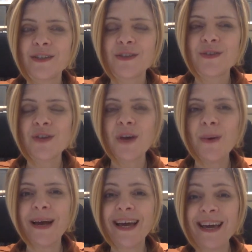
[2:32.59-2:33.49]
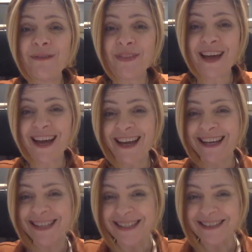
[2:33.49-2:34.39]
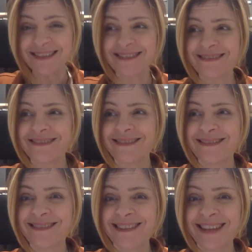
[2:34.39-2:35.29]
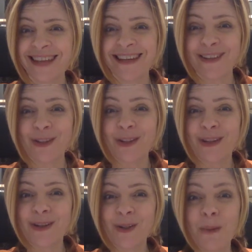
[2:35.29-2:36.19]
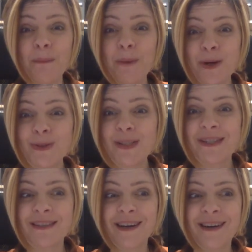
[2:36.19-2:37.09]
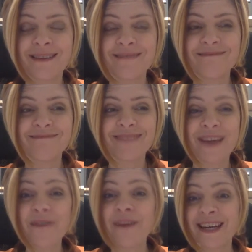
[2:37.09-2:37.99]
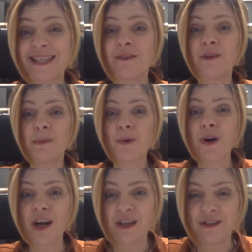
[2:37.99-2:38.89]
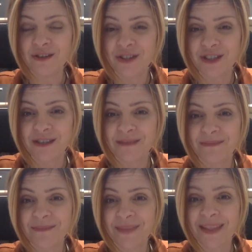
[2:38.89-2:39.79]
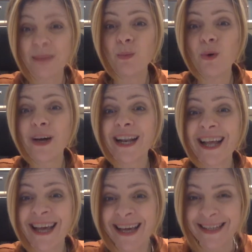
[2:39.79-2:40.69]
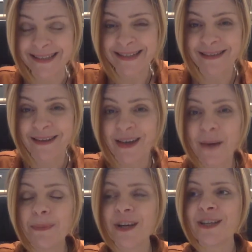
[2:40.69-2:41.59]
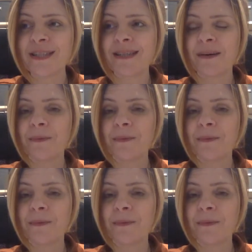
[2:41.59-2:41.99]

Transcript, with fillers: So, if that isn't like the most effective approach, then what is? Because